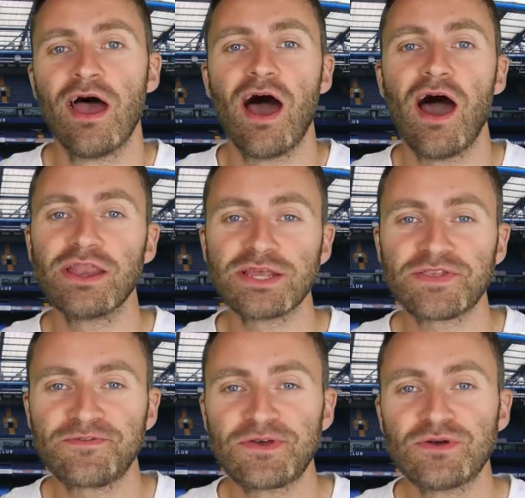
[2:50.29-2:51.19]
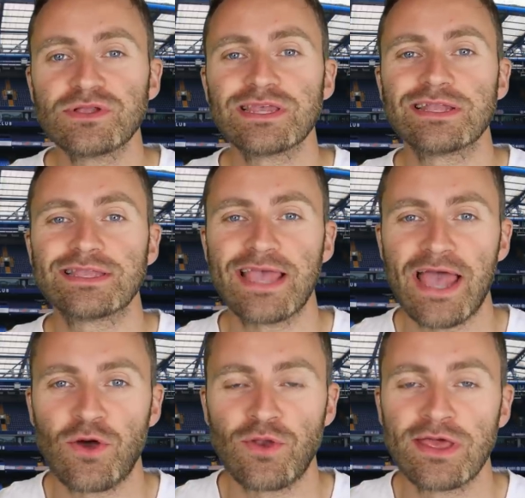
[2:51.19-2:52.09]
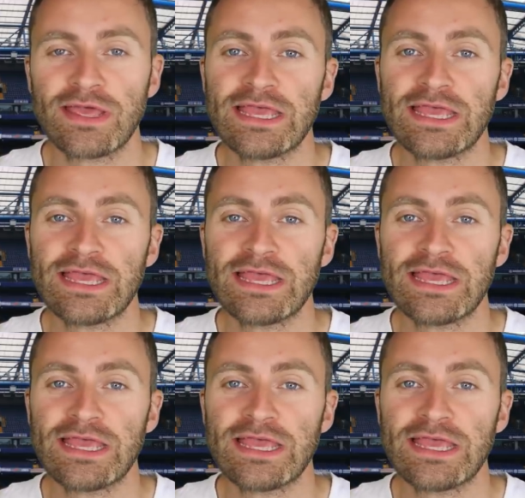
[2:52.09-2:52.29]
Huddersfield Town.